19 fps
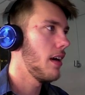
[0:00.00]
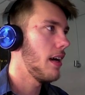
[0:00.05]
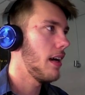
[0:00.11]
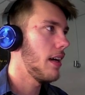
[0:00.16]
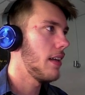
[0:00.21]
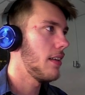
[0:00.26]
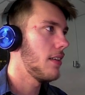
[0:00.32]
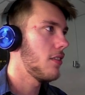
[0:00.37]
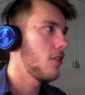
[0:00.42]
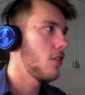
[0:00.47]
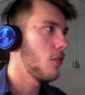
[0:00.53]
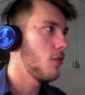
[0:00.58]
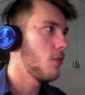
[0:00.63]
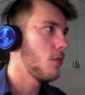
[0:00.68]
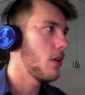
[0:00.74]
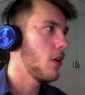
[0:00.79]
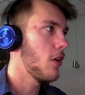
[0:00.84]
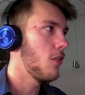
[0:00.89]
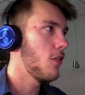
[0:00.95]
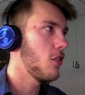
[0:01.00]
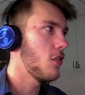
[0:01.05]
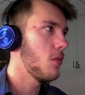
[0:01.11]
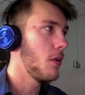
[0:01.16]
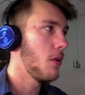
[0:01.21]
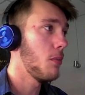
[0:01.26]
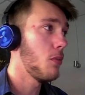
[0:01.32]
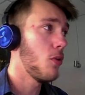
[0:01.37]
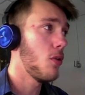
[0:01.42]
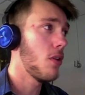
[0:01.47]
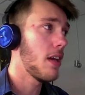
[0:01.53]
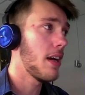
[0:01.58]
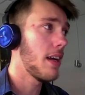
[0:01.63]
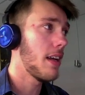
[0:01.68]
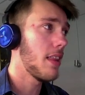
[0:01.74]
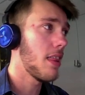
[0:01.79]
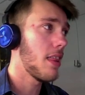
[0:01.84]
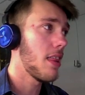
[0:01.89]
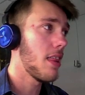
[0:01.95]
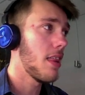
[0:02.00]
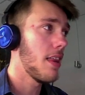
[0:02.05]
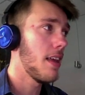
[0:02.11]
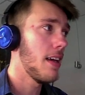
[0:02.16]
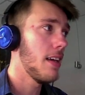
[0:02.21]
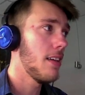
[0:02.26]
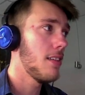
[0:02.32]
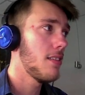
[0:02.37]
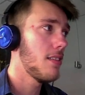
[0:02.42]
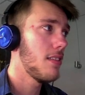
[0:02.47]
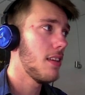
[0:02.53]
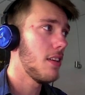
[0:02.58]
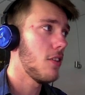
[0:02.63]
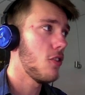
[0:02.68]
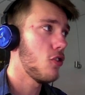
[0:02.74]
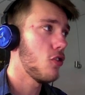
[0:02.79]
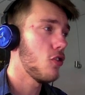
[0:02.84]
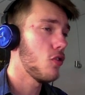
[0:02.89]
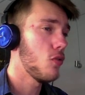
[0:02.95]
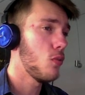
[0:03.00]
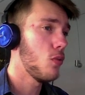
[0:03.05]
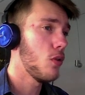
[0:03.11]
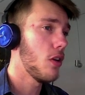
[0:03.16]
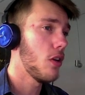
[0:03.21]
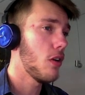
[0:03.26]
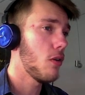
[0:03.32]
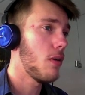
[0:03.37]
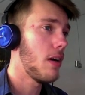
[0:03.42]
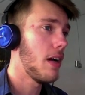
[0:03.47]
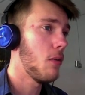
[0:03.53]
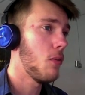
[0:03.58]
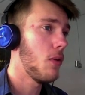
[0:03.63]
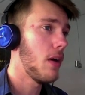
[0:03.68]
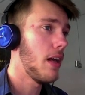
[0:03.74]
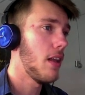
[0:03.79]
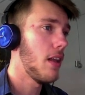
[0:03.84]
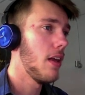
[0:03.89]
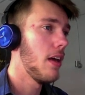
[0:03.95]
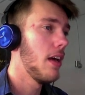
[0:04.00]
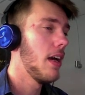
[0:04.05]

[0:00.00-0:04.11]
And so if we go for something more like this should work quite well,